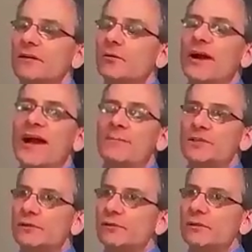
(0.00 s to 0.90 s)
They were
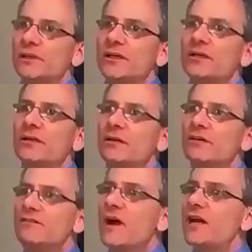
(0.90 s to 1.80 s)
absolutely
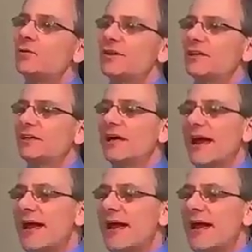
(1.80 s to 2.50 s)
fine with it,